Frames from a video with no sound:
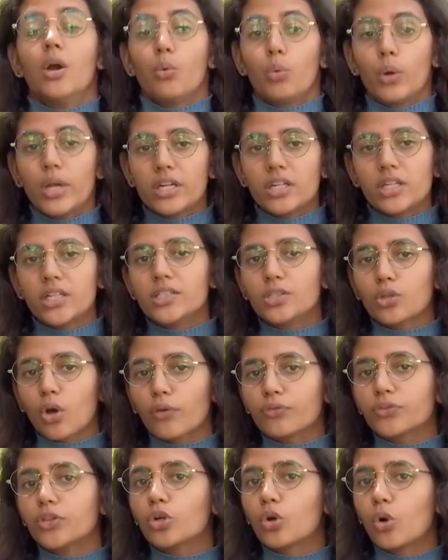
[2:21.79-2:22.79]
variants
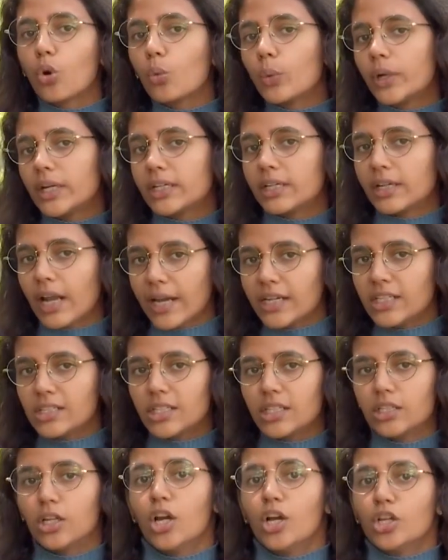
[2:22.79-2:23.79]
of the
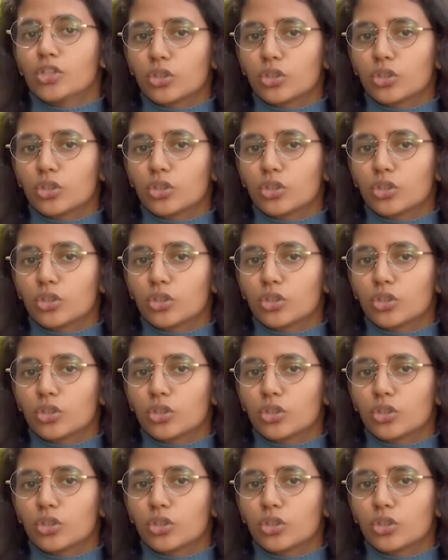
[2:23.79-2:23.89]
COVID-19.